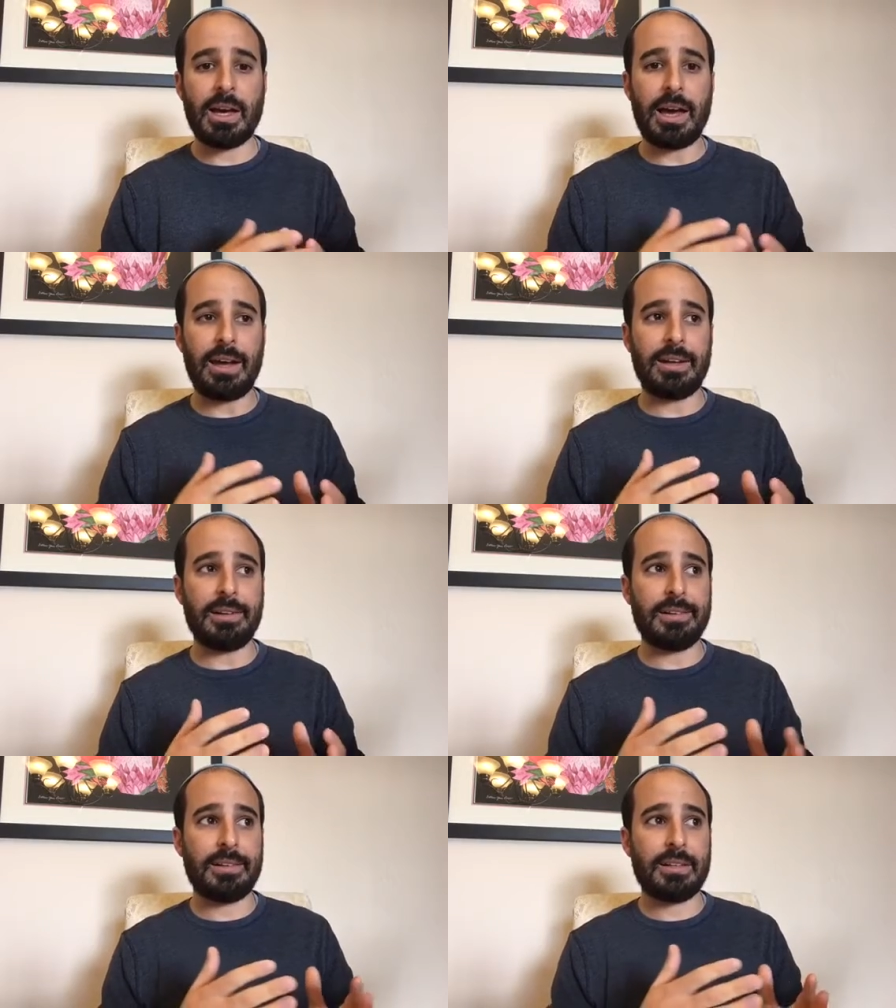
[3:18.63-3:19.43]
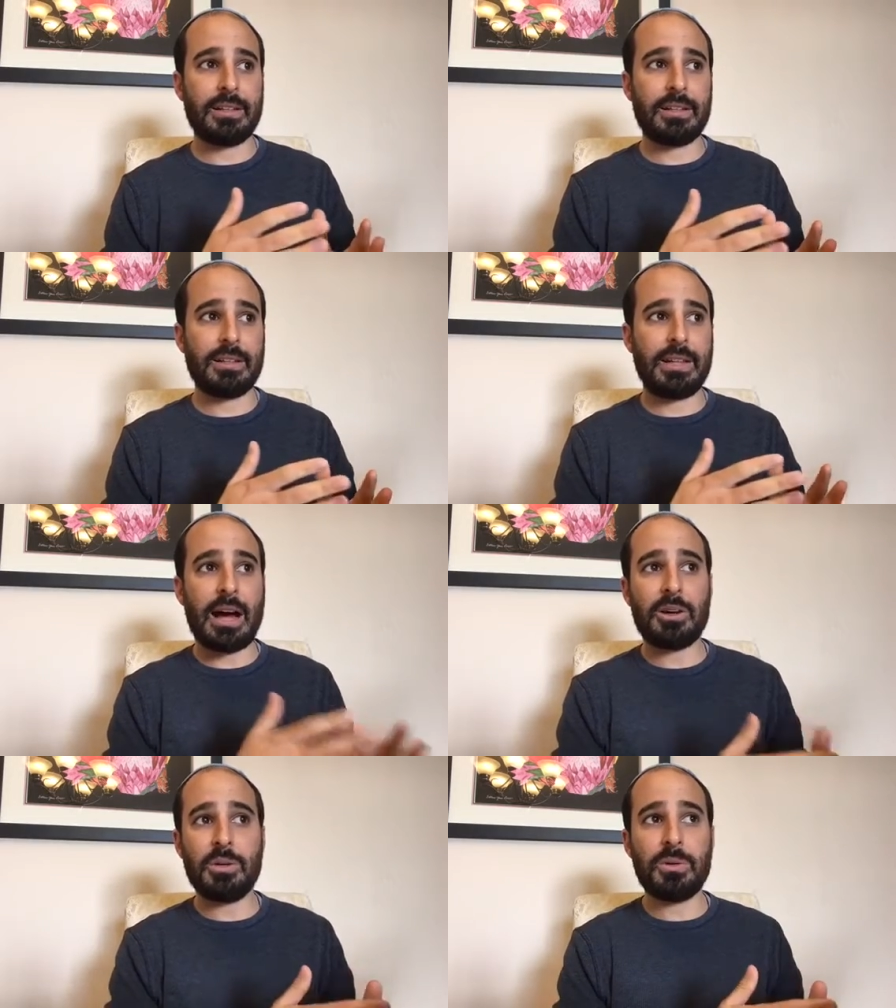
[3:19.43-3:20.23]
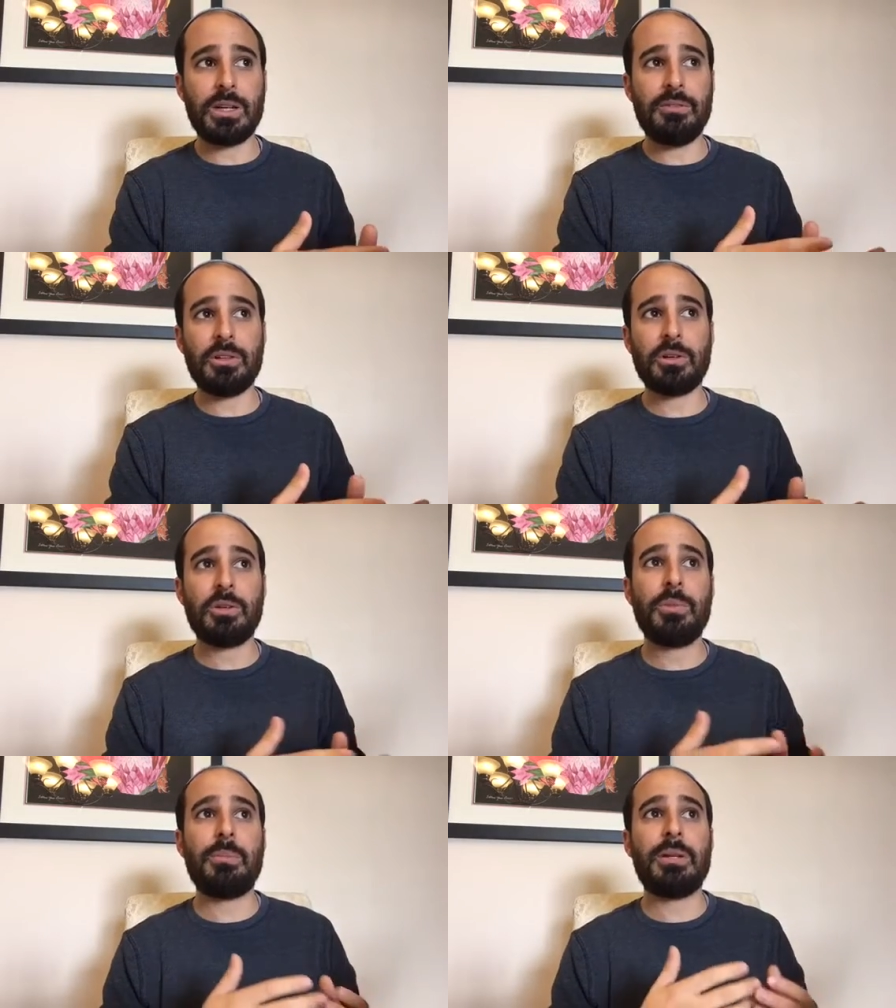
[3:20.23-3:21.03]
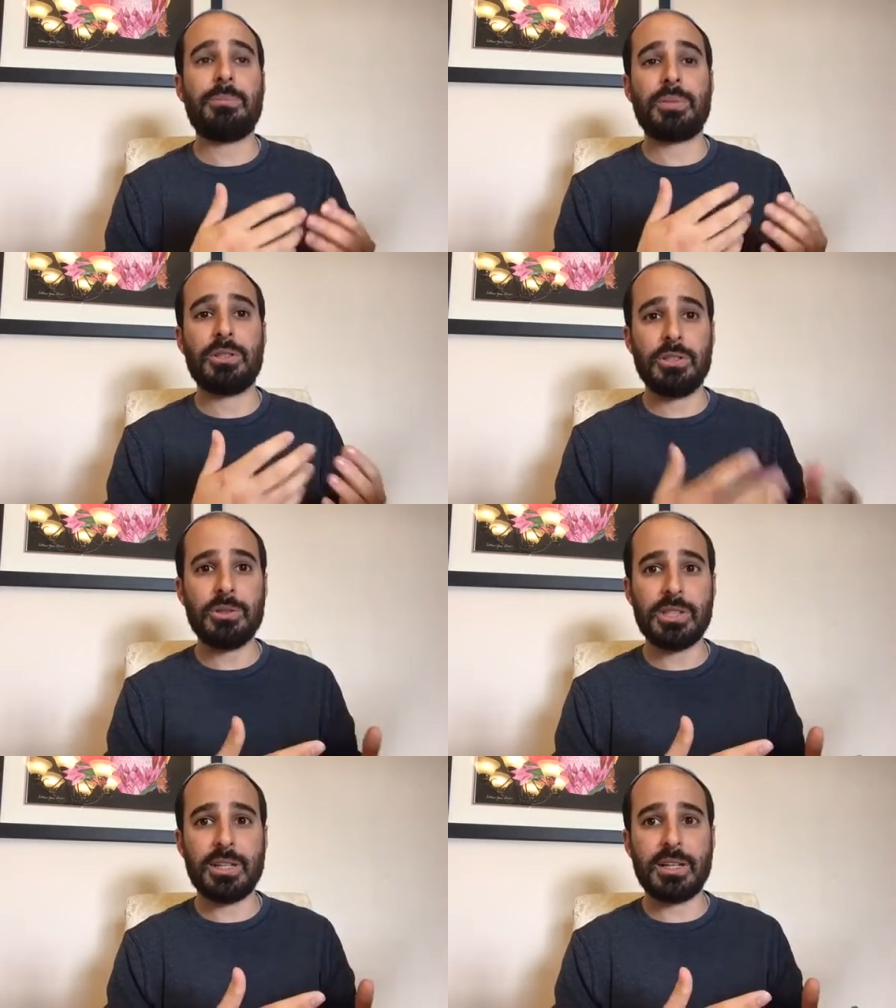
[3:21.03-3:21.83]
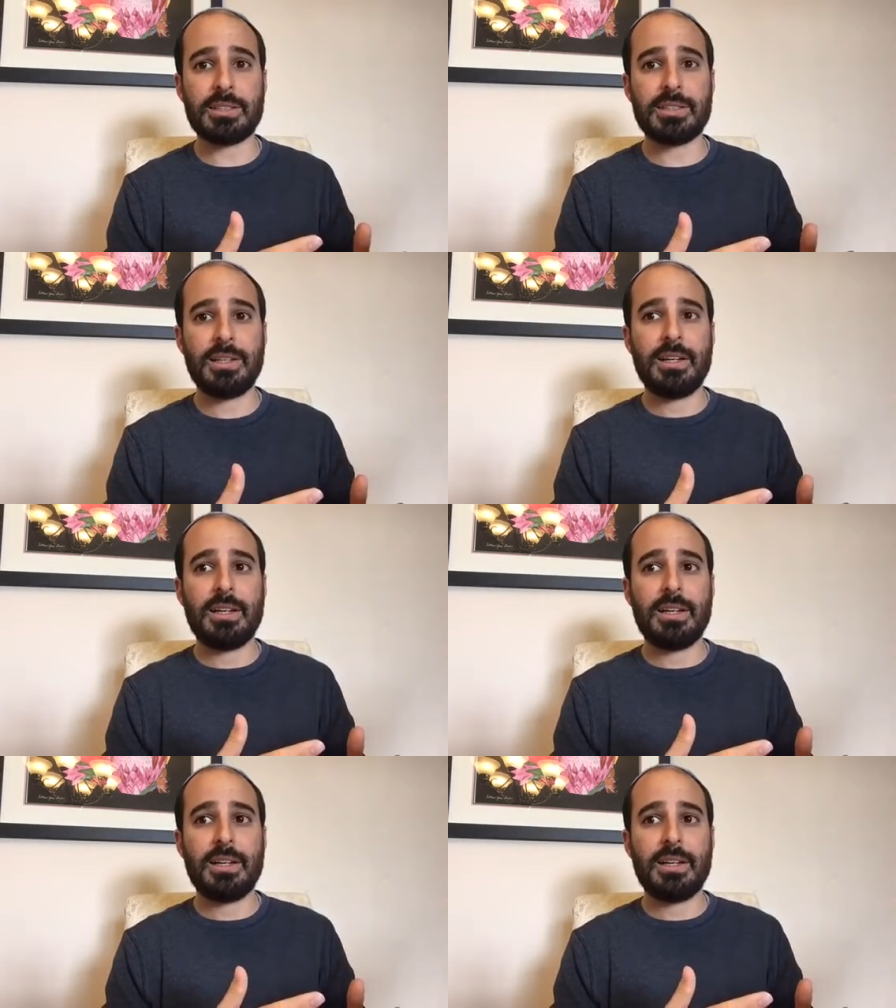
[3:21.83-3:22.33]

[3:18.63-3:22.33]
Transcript: And now even though you may be producing it,